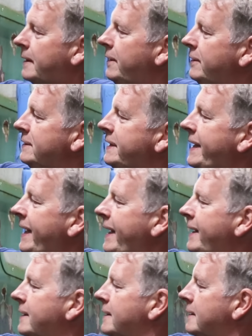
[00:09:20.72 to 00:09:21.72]
You can see
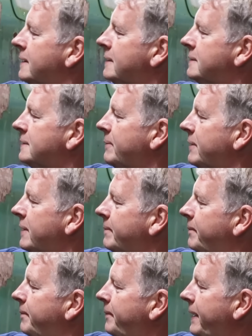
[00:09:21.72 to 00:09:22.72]
here some of the
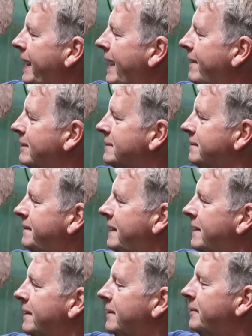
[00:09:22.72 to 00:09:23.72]
big areas of
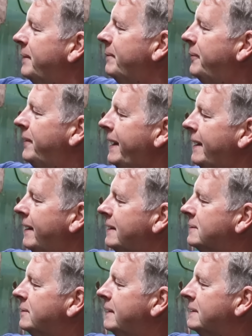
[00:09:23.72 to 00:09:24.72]
filler that have been put in.
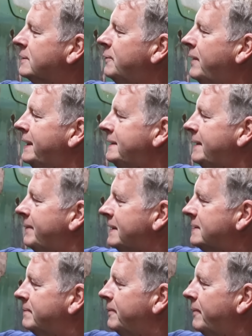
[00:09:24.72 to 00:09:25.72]
That's quite deep.
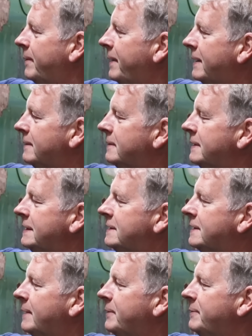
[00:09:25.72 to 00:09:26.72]
That's probably about at
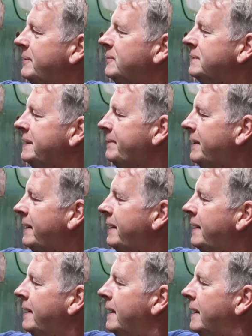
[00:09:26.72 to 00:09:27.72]
least a couple of mil deep.
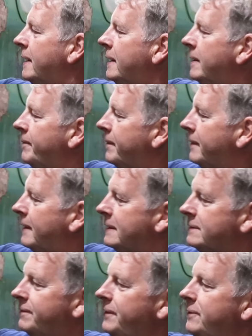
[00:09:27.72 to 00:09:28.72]

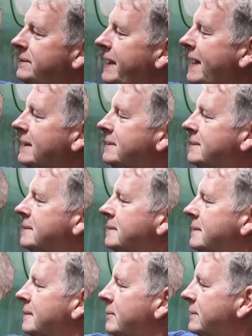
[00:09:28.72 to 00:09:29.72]
There's a few dents
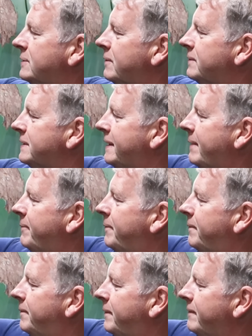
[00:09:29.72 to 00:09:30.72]
which obviously then
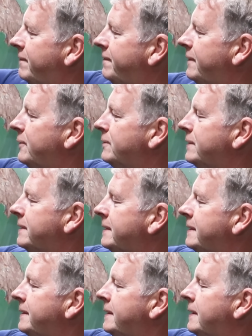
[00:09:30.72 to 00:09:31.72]
been filled
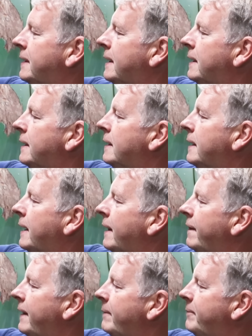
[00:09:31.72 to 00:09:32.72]

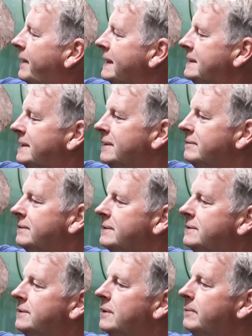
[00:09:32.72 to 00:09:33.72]
and then painted over
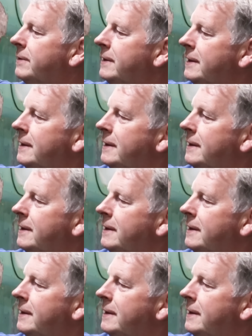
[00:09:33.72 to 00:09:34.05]
the top.